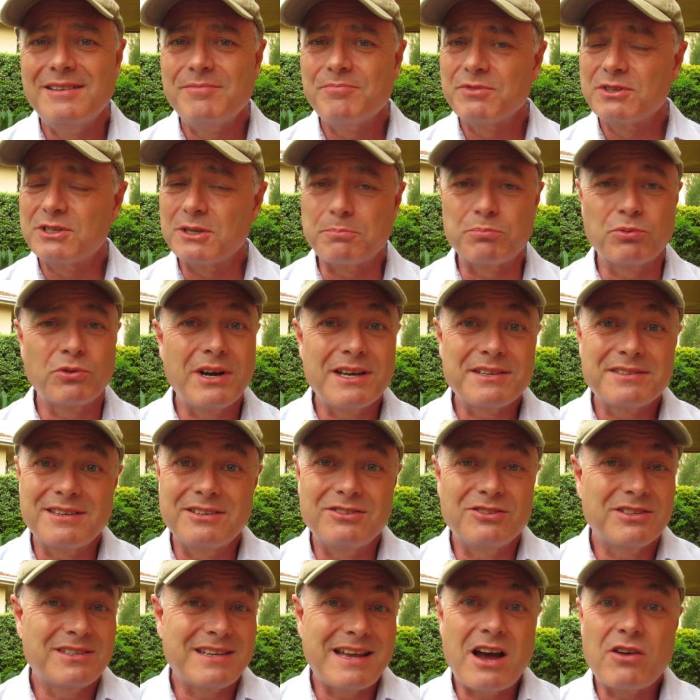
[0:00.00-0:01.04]
suppressed,
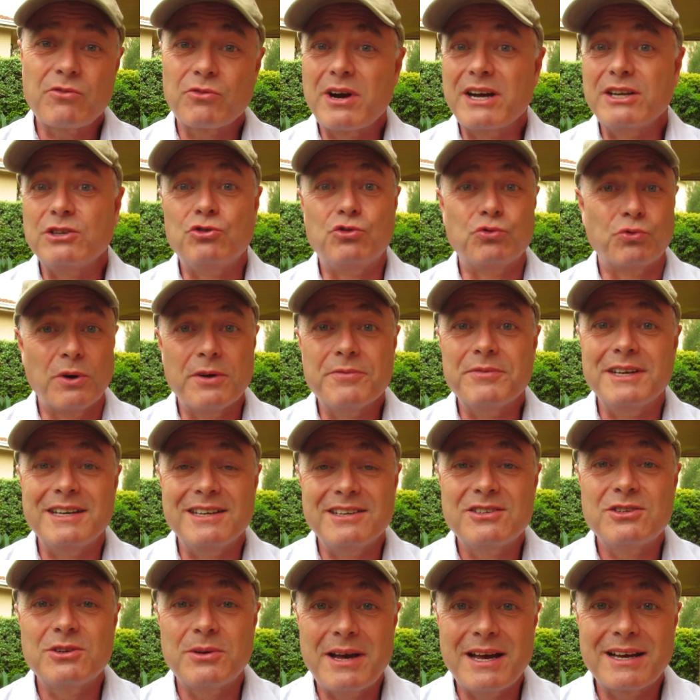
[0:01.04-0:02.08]
and just outright driven
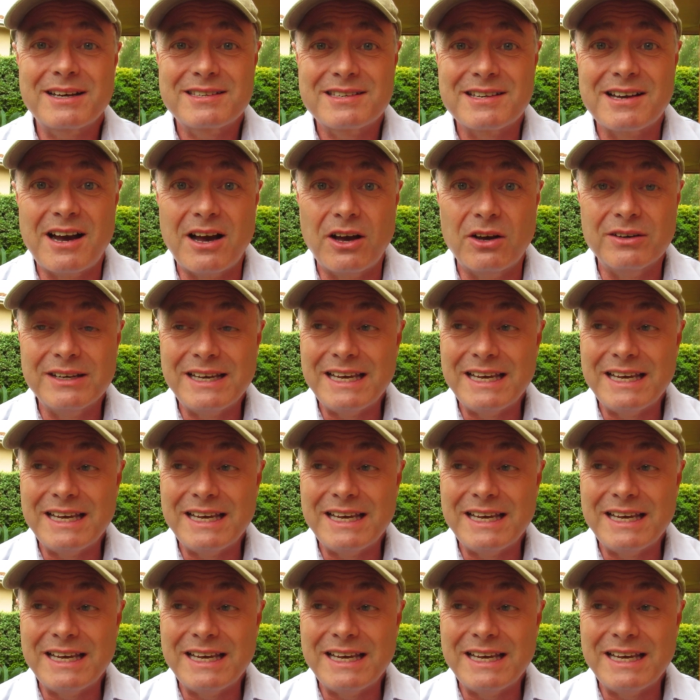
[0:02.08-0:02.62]
into exile.